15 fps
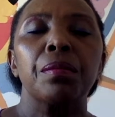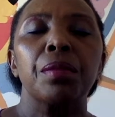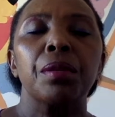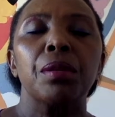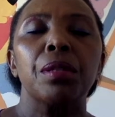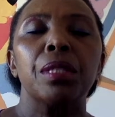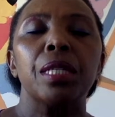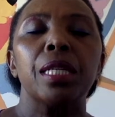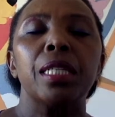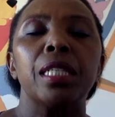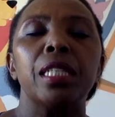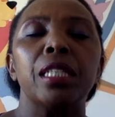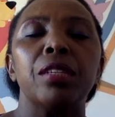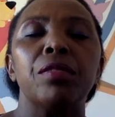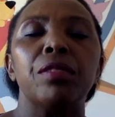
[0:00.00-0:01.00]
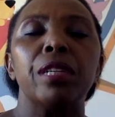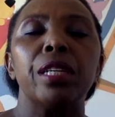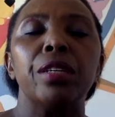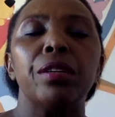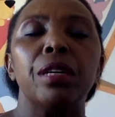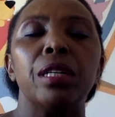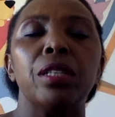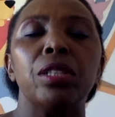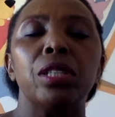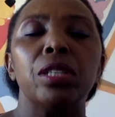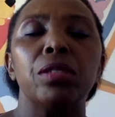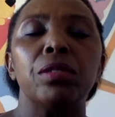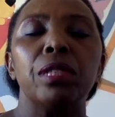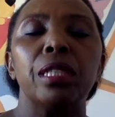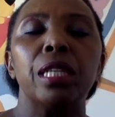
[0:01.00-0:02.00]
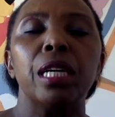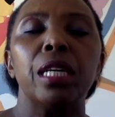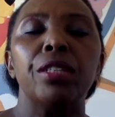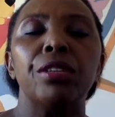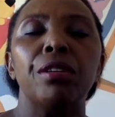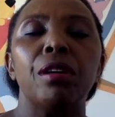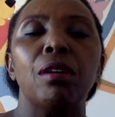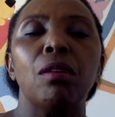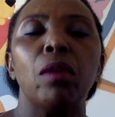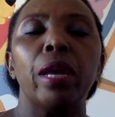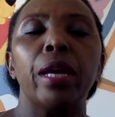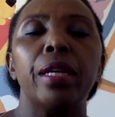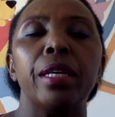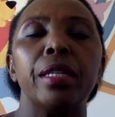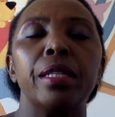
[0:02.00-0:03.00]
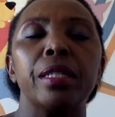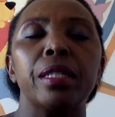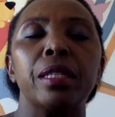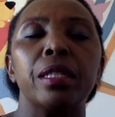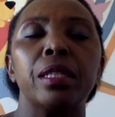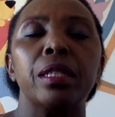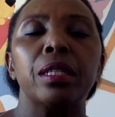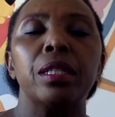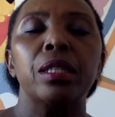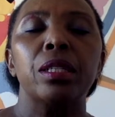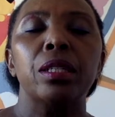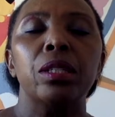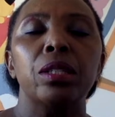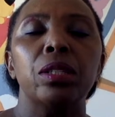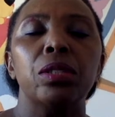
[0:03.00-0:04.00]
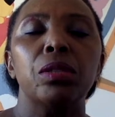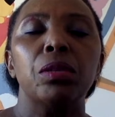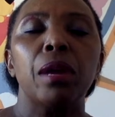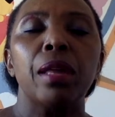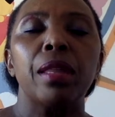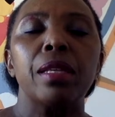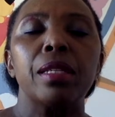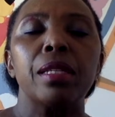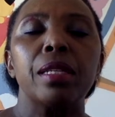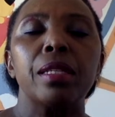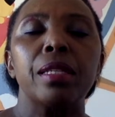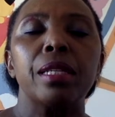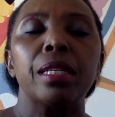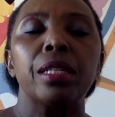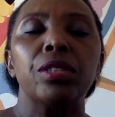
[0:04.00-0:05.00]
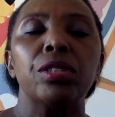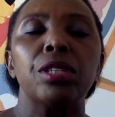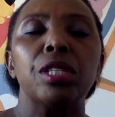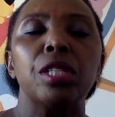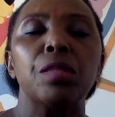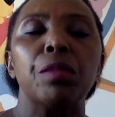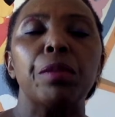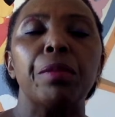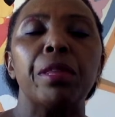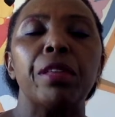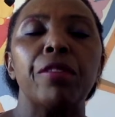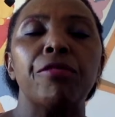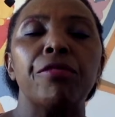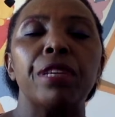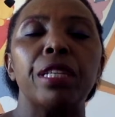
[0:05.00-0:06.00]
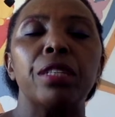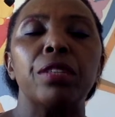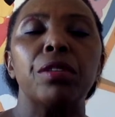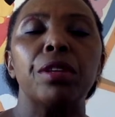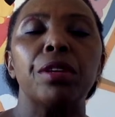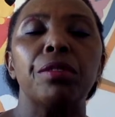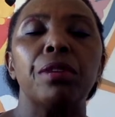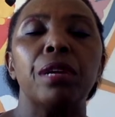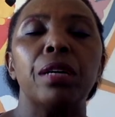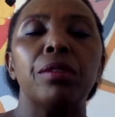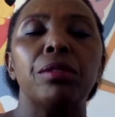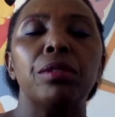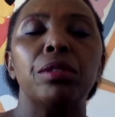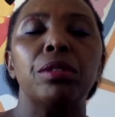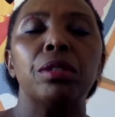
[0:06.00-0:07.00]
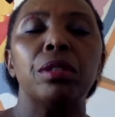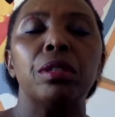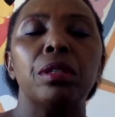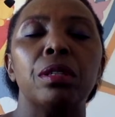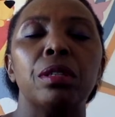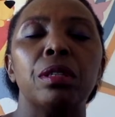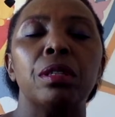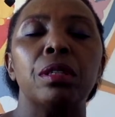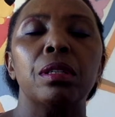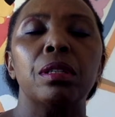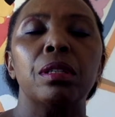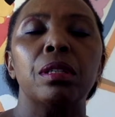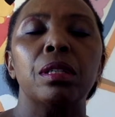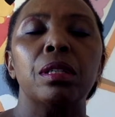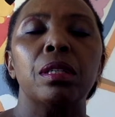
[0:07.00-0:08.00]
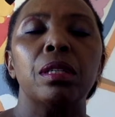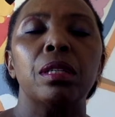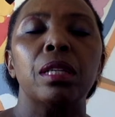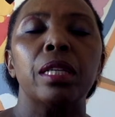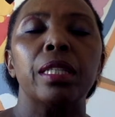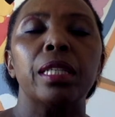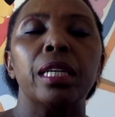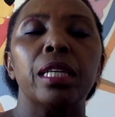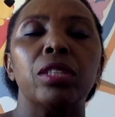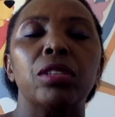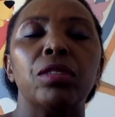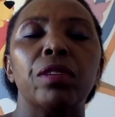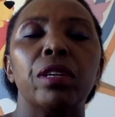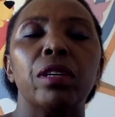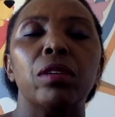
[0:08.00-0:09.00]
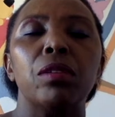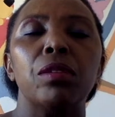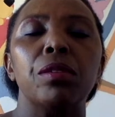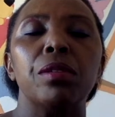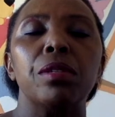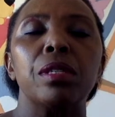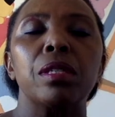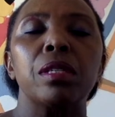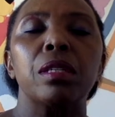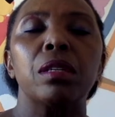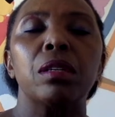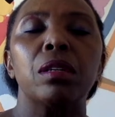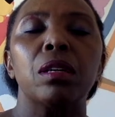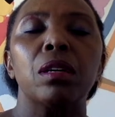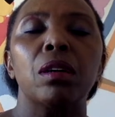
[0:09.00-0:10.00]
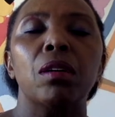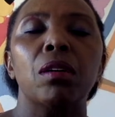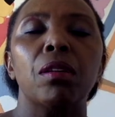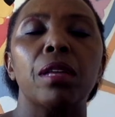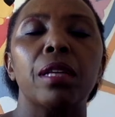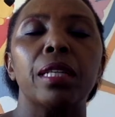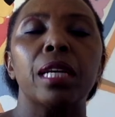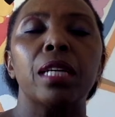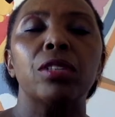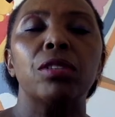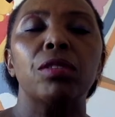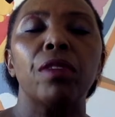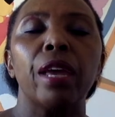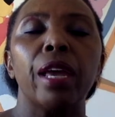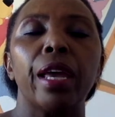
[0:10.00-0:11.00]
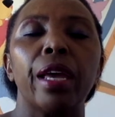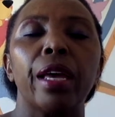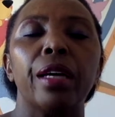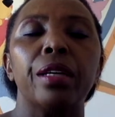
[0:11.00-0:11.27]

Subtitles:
Alternatively, you can just return your awareness to other sensations, maybe the feet on the ground, the touch of the clothes, or the touch of air.